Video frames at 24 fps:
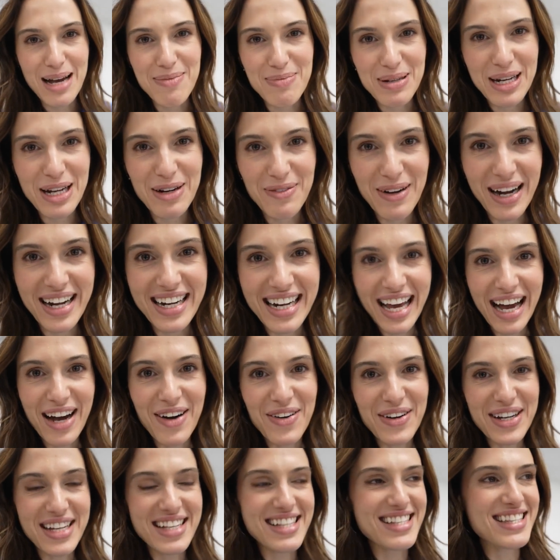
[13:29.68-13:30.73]
happening right
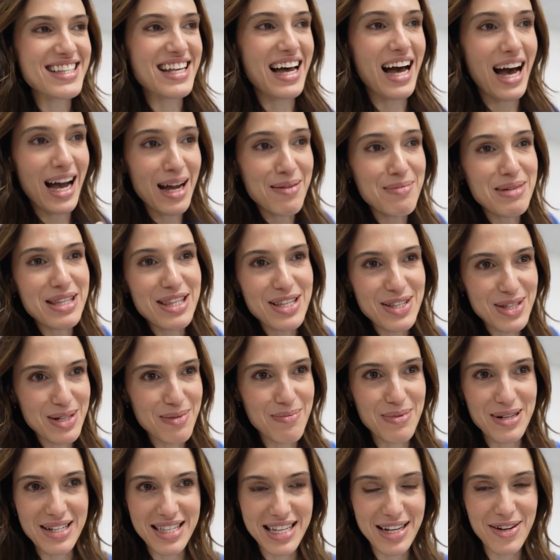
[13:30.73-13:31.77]
now is I'm in the
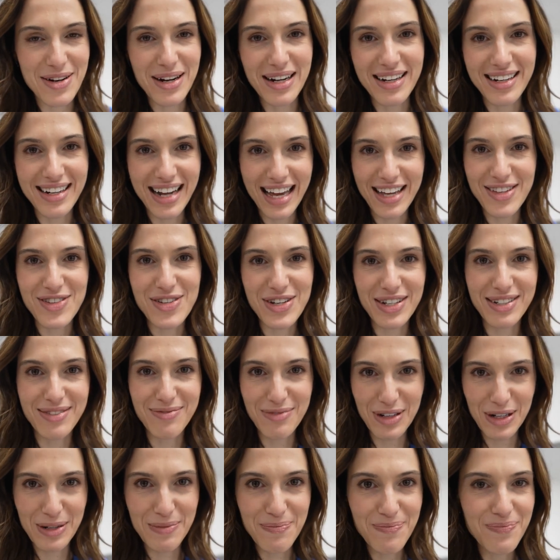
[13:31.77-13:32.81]
super secret
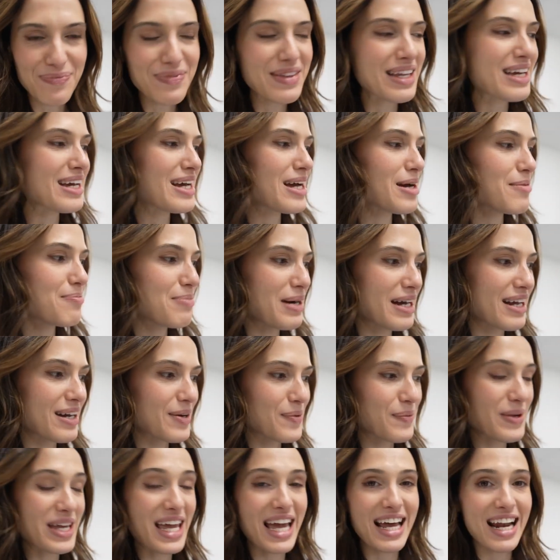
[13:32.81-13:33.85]
engine room but
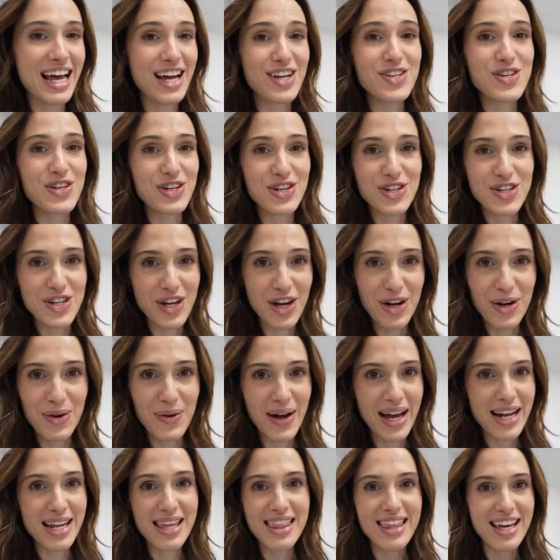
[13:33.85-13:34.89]
we can't actually
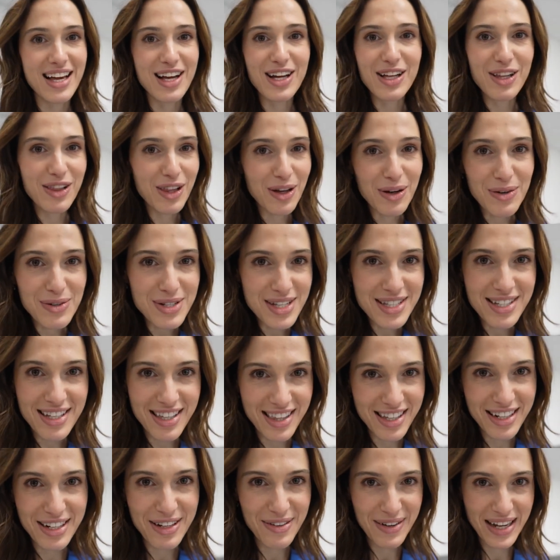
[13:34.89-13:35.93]
show anything close
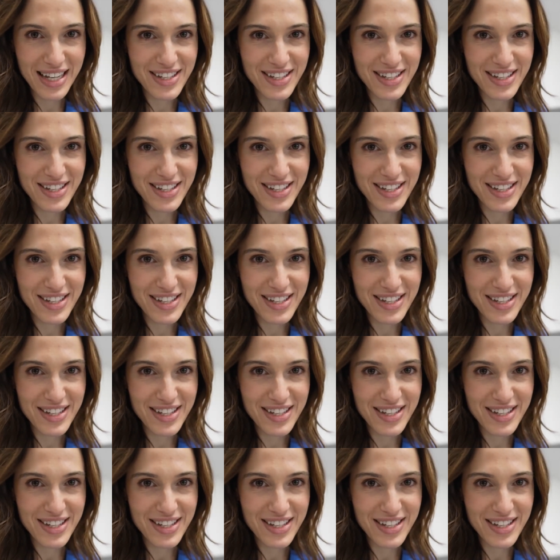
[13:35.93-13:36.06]
to the new